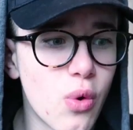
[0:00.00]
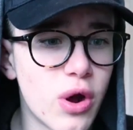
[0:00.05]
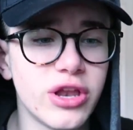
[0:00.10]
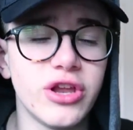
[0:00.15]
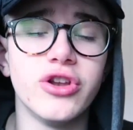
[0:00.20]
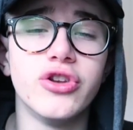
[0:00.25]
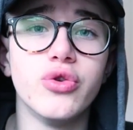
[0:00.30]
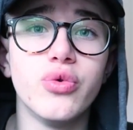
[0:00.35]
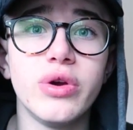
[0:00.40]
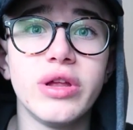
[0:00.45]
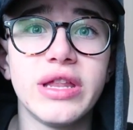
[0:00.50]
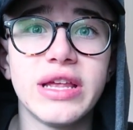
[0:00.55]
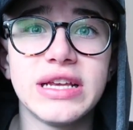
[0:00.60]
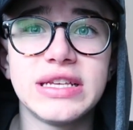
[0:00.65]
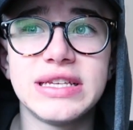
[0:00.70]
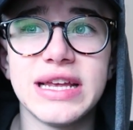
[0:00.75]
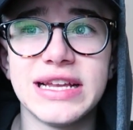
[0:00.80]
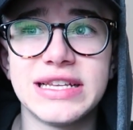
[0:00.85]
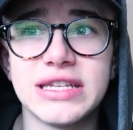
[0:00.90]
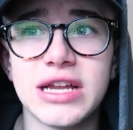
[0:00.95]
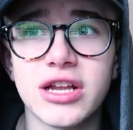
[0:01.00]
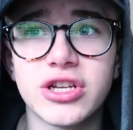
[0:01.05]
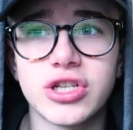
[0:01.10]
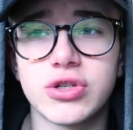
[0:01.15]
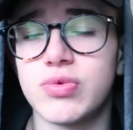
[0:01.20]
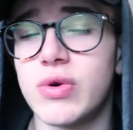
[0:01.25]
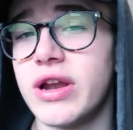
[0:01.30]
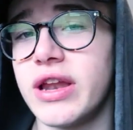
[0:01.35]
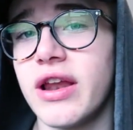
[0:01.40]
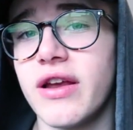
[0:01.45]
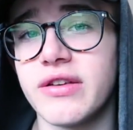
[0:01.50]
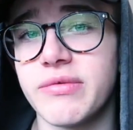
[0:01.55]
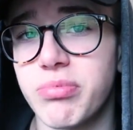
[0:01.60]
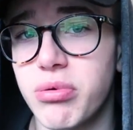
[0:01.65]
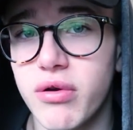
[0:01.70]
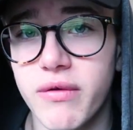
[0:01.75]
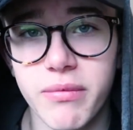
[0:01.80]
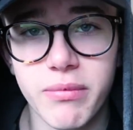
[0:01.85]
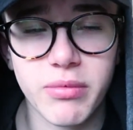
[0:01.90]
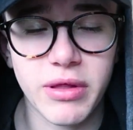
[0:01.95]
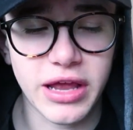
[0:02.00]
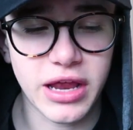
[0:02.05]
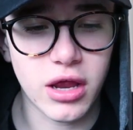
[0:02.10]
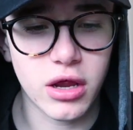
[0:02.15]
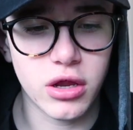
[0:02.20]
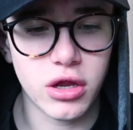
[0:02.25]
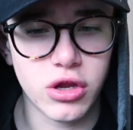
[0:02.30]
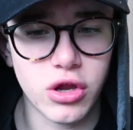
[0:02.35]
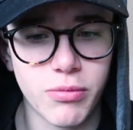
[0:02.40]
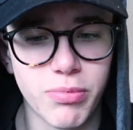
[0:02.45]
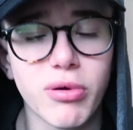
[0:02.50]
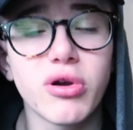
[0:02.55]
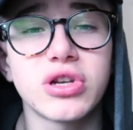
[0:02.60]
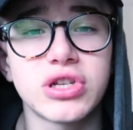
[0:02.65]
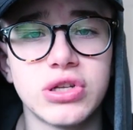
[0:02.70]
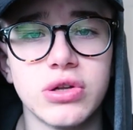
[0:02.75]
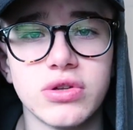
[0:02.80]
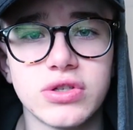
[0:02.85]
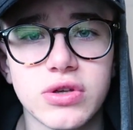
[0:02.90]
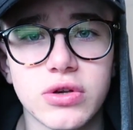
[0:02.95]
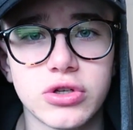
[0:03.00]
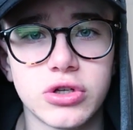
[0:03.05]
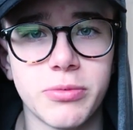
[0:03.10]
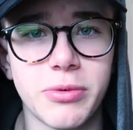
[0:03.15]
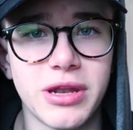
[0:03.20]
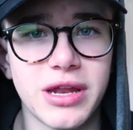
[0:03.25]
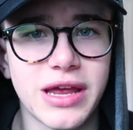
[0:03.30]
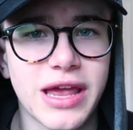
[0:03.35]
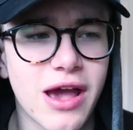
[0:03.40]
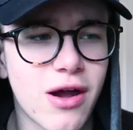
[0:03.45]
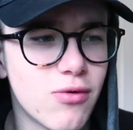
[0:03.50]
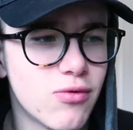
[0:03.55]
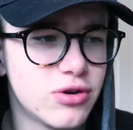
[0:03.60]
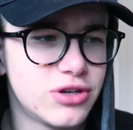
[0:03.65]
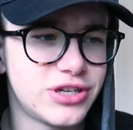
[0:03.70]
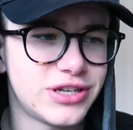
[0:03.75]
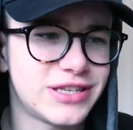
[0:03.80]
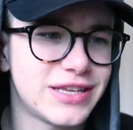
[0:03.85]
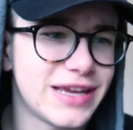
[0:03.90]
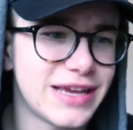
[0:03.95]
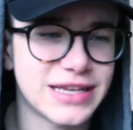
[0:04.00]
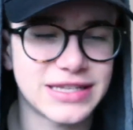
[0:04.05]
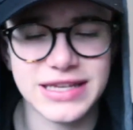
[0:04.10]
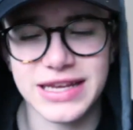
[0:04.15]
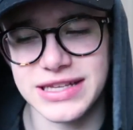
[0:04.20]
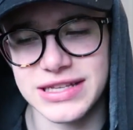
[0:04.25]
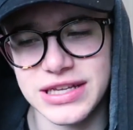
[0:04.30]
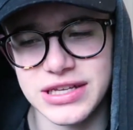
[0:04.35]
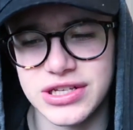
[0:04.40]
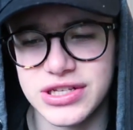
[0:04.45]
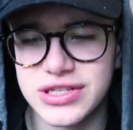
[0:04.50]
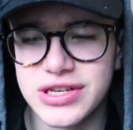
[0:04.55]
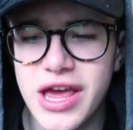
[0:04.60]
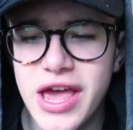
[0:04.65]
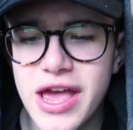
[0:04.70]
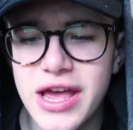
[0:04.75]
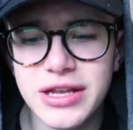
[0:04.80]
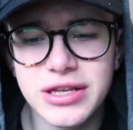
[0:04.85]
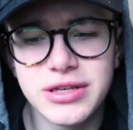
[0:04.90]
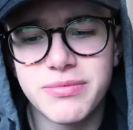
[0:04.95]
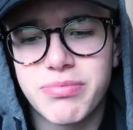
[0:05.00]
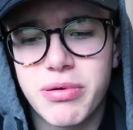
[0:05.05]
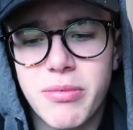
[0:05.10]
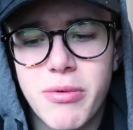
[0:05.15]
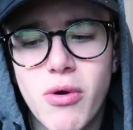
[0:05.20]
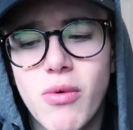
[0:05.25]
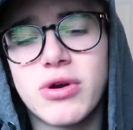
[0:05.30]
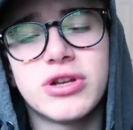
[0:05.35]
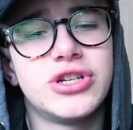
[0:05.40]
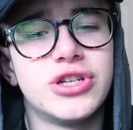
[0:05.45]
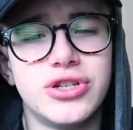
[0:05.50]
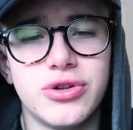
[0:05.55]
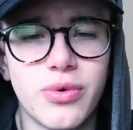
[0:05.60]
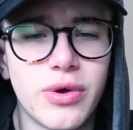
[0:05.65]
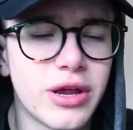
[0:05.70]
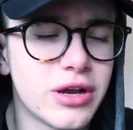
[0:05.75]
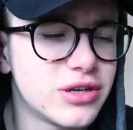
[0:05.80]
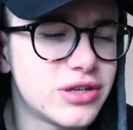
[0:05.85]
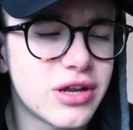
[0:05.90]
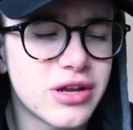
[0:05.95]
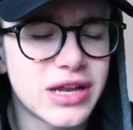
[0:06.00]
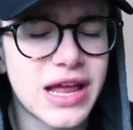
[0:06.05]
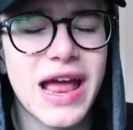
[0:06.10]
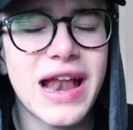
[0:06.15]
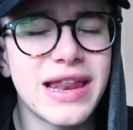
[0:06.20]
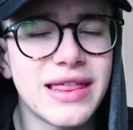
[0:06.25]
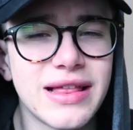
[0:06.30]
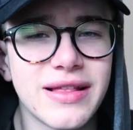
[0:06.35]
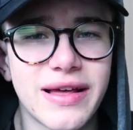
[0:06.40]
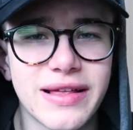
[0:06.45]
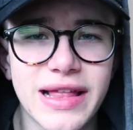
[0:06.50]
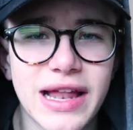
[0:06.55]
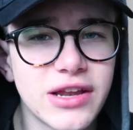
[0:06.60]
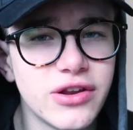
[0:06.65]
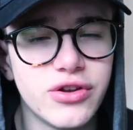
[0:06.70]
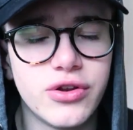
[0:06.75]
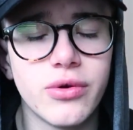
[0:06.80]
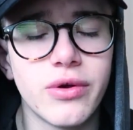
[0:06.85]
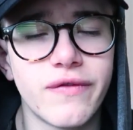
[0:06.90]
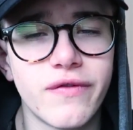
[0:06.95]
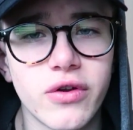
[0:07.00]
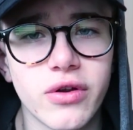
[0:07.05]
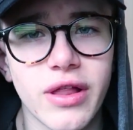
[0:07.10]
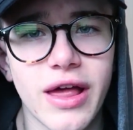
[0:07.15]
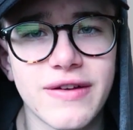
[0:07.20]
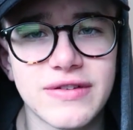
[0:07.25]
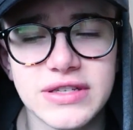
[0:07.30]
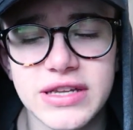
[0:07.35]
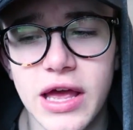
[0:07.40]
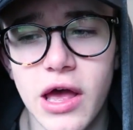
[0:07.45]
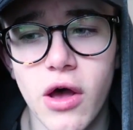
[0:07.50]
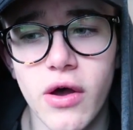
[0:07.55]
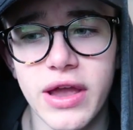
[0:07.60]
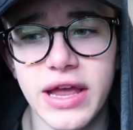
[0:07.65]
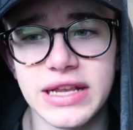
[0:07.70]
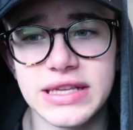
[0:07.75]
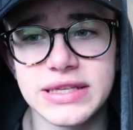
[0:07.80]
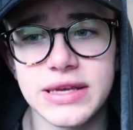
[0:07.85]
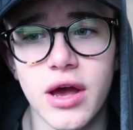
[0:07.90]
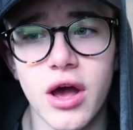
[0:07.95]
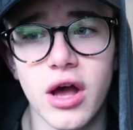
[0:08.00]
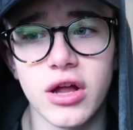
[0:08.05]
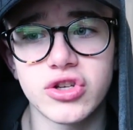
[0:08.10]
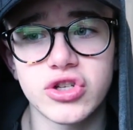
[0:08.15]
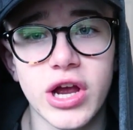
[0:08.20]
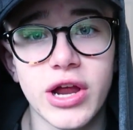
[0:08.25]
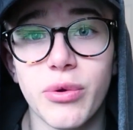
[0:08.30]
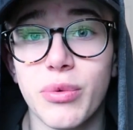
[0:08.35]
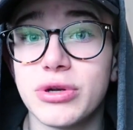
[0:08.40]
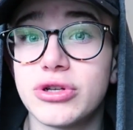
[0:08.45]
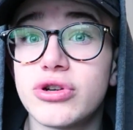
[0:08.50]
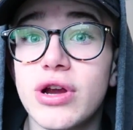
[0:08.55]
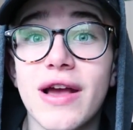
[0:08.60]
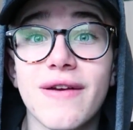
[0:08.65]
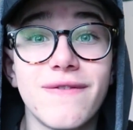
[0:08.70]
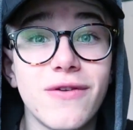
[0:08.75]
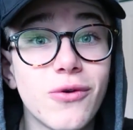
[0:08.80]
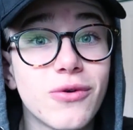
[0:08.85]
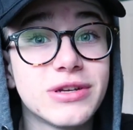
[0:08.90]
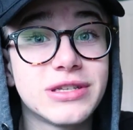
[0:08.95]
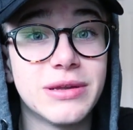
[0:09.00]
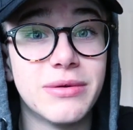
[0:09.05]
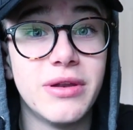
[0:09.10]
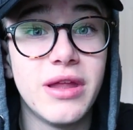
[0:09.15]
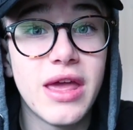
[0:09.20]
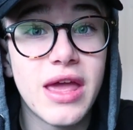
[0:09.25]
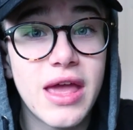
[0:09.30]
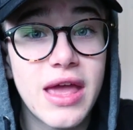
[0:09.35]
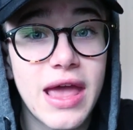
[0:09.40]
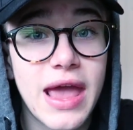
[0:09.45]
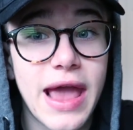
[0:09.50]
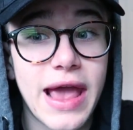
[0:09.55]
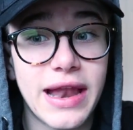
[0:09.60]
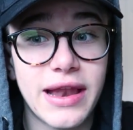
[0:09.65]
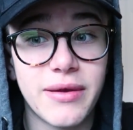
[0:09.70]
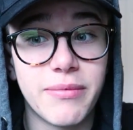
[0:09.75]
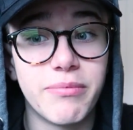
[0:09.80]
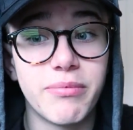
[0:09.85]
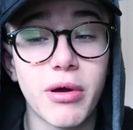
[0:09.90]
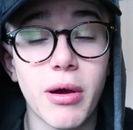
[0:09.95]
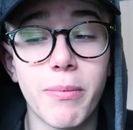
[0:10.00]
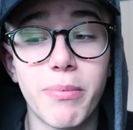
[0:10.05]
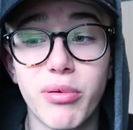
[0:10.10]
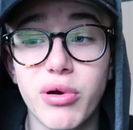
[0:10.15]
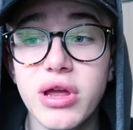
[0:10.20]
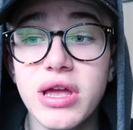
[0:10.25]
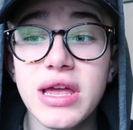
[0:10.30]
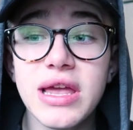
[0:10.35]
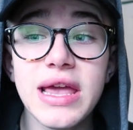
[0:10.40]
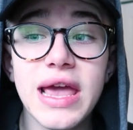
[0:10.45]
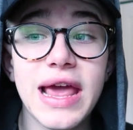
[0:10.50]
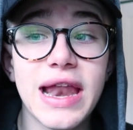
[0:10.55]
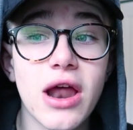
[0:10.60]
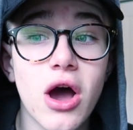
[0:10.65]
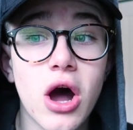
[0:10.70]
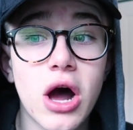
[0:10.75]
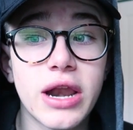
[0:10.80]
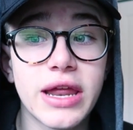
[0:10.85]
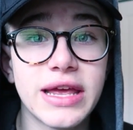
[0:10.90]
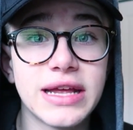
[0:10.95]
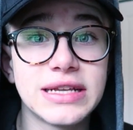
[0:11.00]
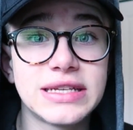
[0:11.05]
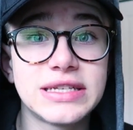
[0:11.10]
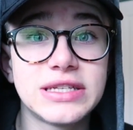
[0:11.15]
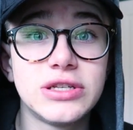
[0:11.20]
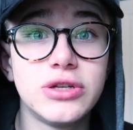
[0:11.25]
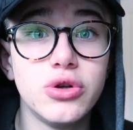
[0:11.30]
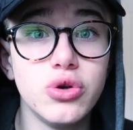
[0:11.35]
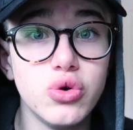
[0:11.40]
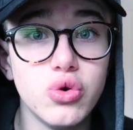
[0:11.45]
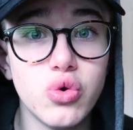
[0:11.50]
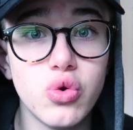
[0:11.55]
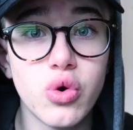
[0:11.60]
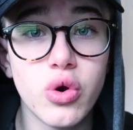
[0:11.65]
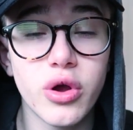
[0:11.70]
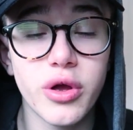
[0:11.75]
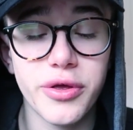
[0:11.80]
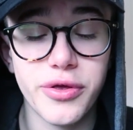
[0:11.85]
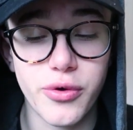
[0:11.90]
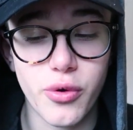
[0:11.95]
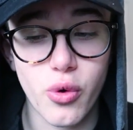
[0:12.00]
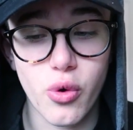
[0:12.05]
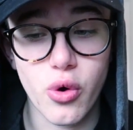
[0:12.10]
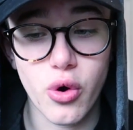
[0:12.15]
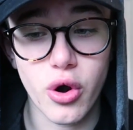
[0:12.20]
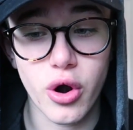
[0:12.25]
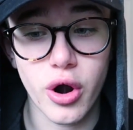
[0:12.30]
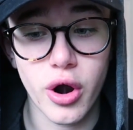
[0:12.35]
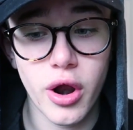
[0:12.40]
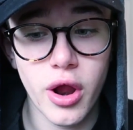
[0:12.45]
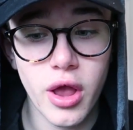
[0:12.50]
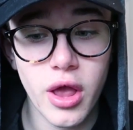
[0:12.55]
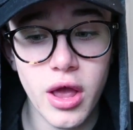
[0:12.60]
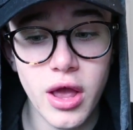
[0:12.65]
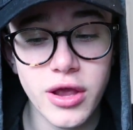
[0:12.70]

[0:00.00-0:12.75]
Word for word: When you're doing this, it's not just running a pro, like a, your personal social media account. We're just like it's like to just promote what you're doing or anything like that you do for your lifestyle. It's uh, trying to attract viewers and and bring an audience to your